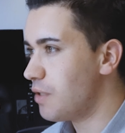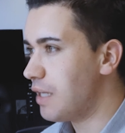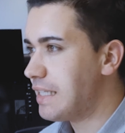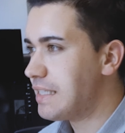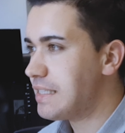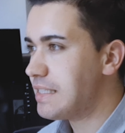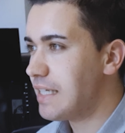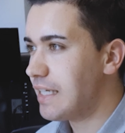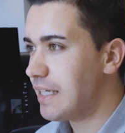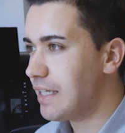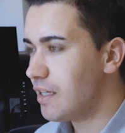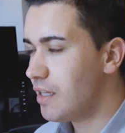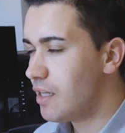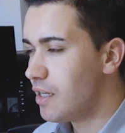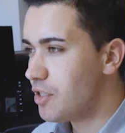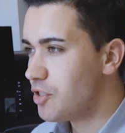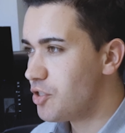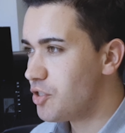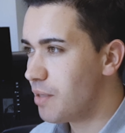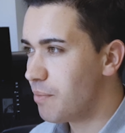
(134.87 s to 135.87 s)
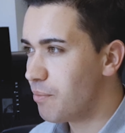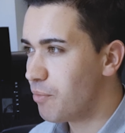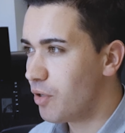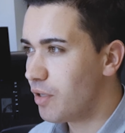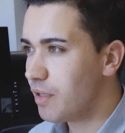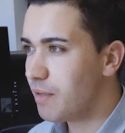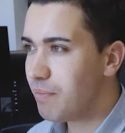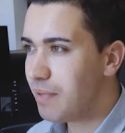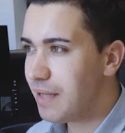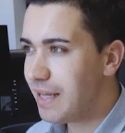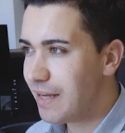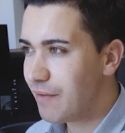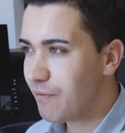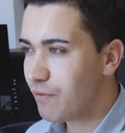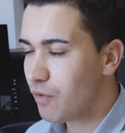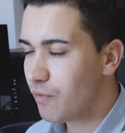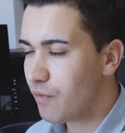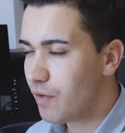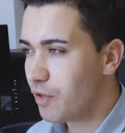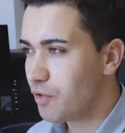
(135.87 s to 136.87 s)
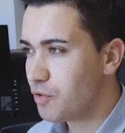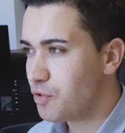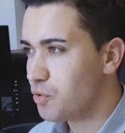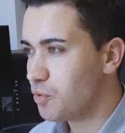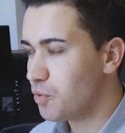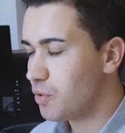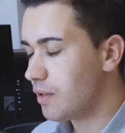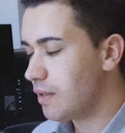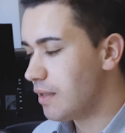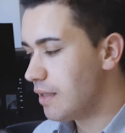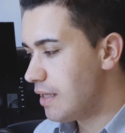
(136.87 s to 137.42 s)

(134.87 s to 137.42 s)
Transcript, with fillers: let's say, jump on the plan of our tool.